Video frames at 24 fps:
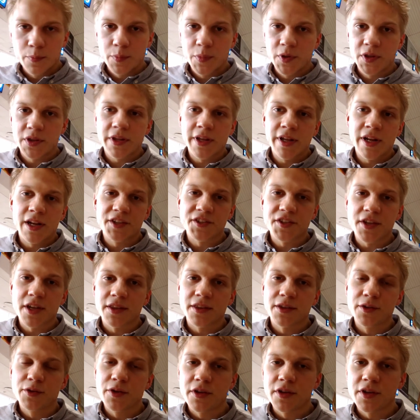But then let's
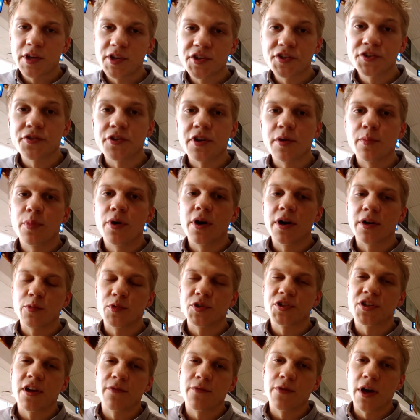get to the history part,
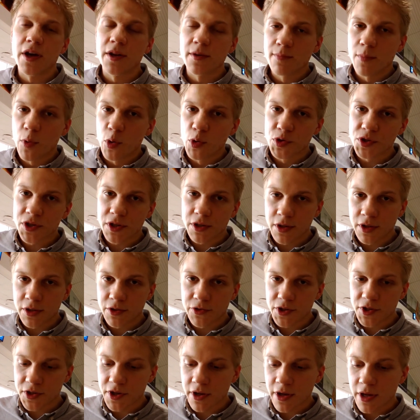which I find most
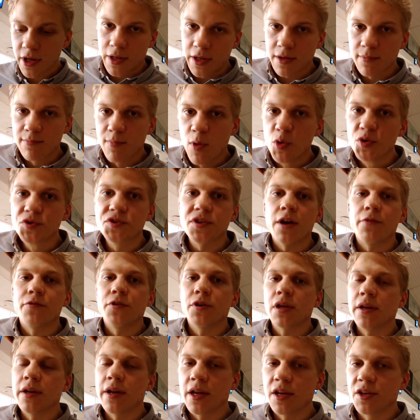interesting. Like most
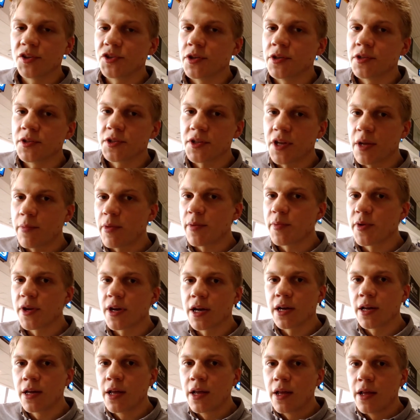African nations,
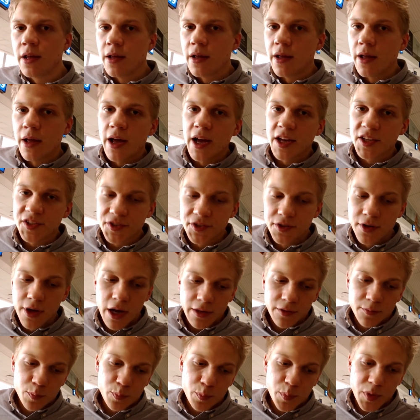Namibia has
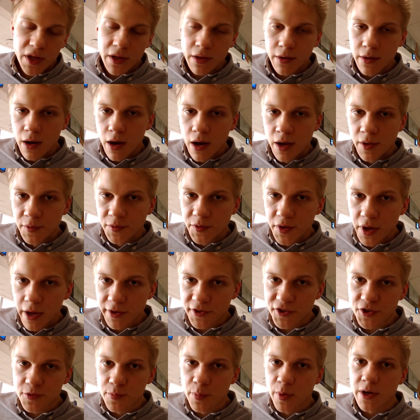not been
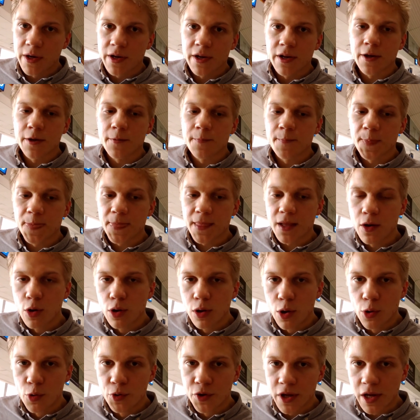untouched by
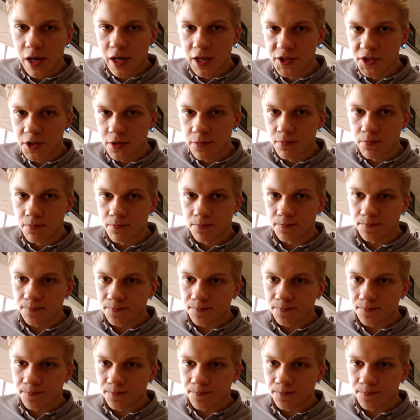colonialism.